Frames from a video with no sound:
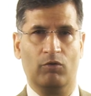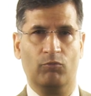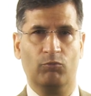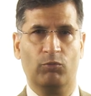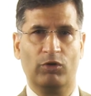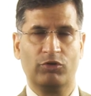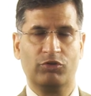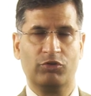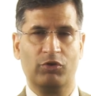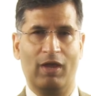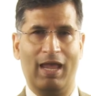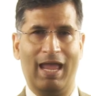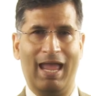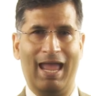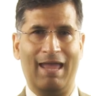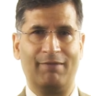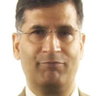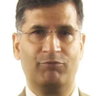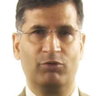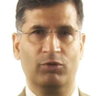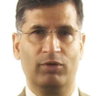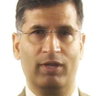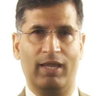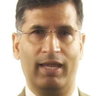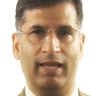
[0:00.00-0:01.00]
What you
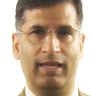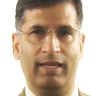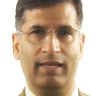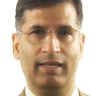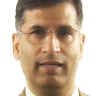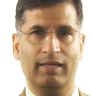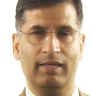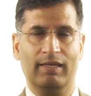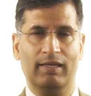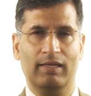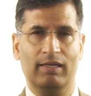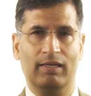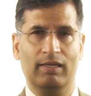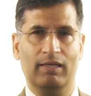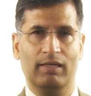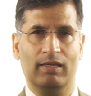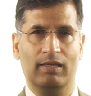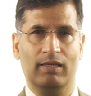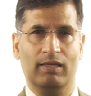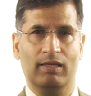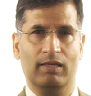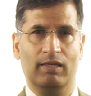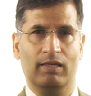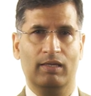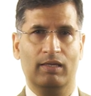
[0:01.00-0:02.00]
have today
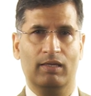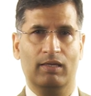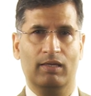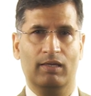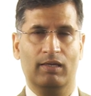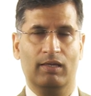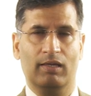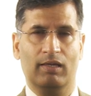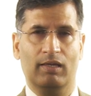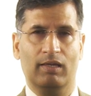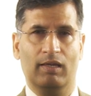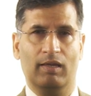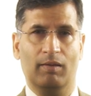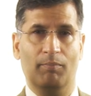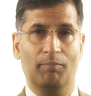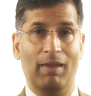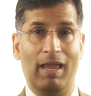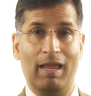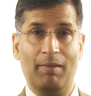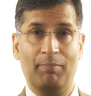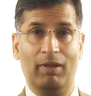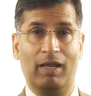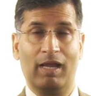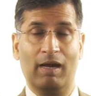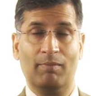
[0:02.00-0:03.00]

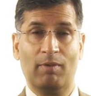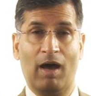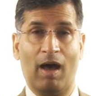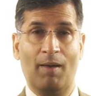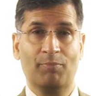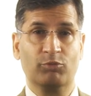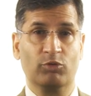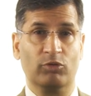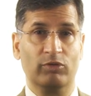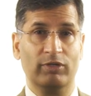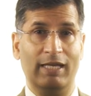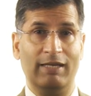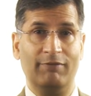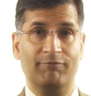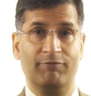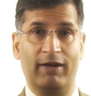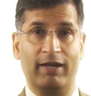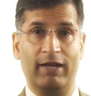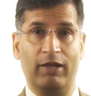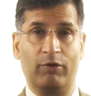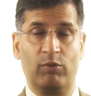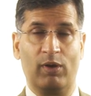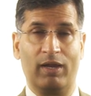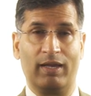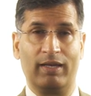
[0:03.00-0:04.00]
may become obsolete
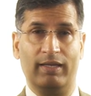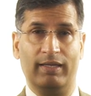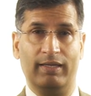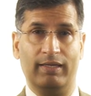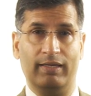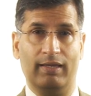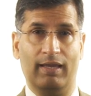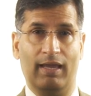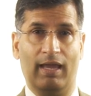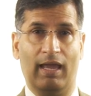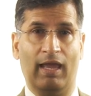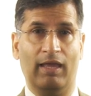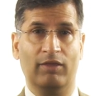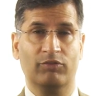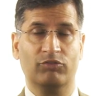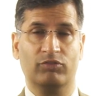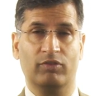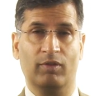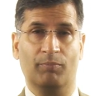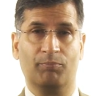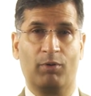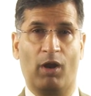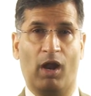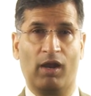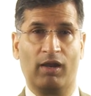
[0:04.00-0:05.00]
very quickly as
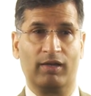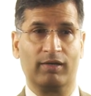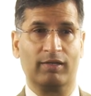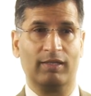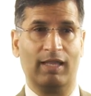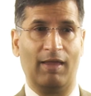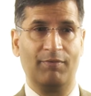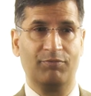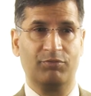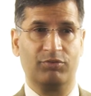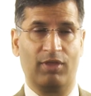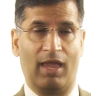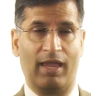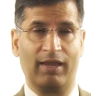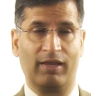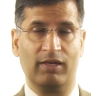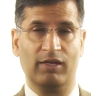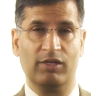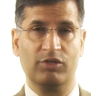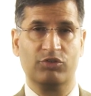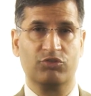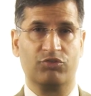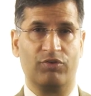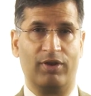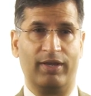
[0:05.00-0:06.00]
the product life
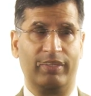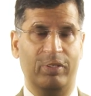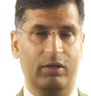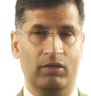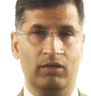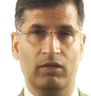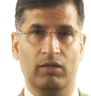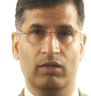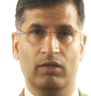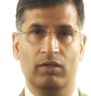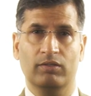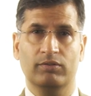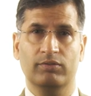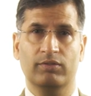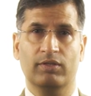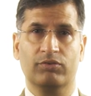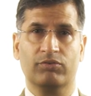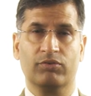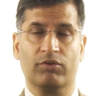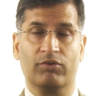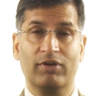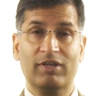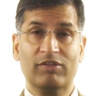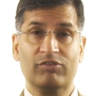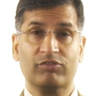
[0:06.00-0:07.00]
cycle is shrinking.
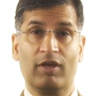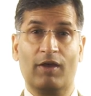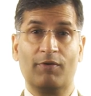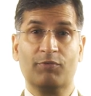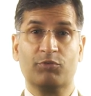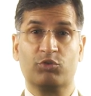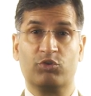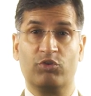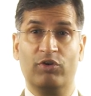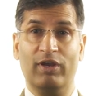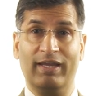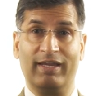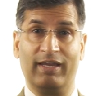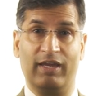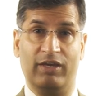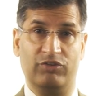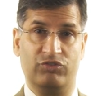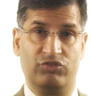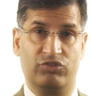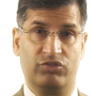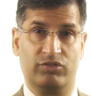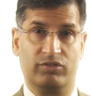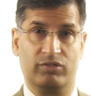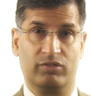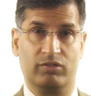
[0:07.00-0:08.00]
There's a risk of
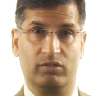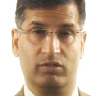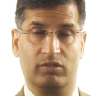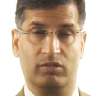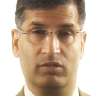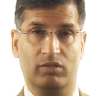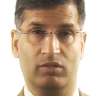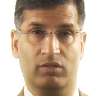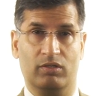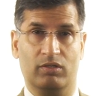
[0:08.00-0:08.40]
shrinkage.